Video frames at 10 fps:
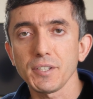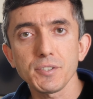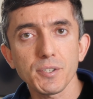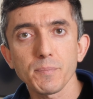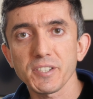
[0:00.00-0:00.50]

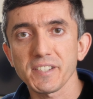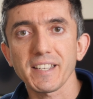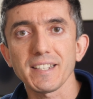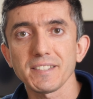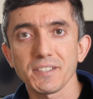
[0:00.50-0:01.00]
YouTubers and
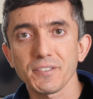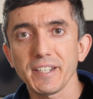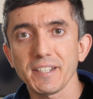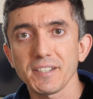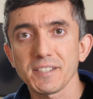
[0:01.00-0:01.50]
content
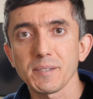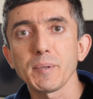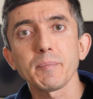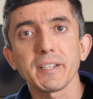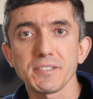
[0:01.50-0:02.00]
creators and
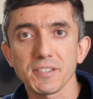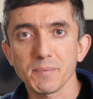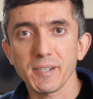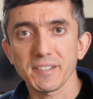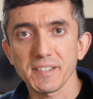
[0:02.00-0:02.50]
people I talked
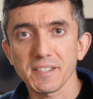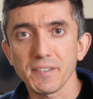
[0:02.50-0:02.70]
about in this